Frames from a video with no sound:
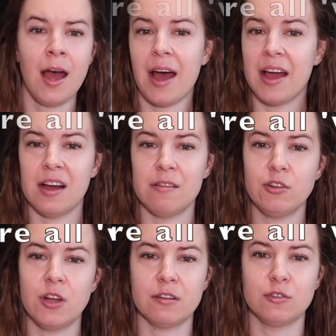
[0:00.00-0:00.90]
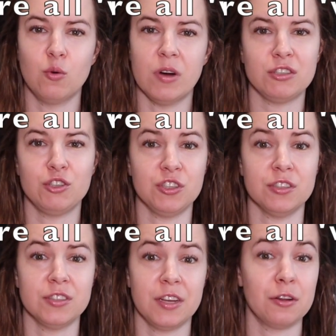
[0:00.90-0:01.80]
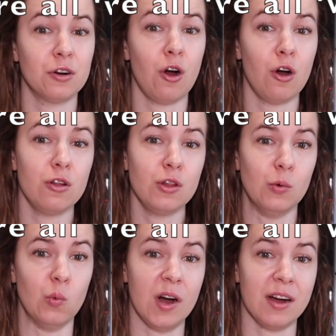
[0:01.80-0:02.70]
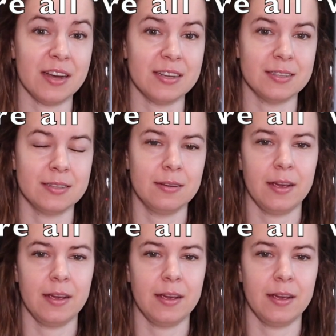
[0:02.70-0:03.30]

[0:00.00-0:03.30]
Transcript: "I have a lot of questions, and they're all whys,